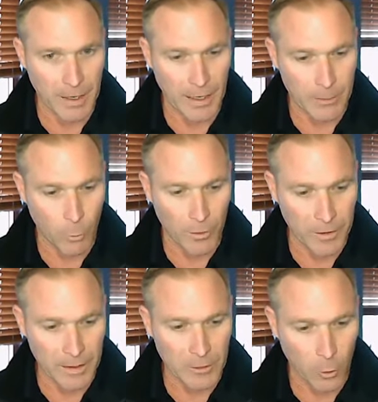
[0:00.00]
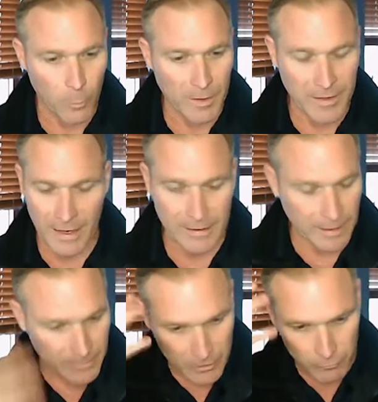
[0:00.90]
And one thing he told me that I
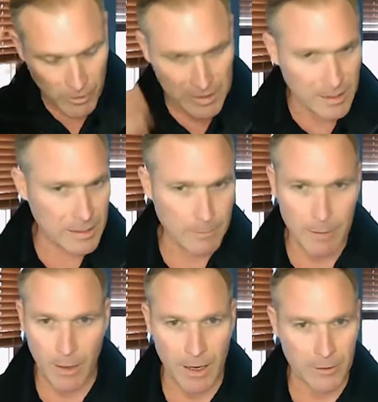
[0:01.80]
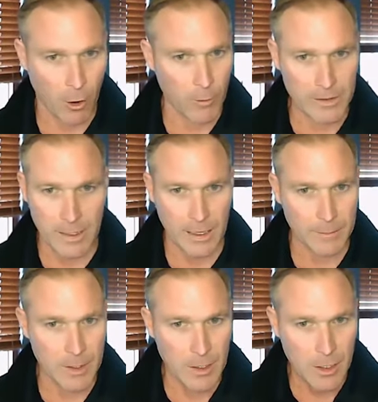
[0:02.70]
it just resonates in my mind all the time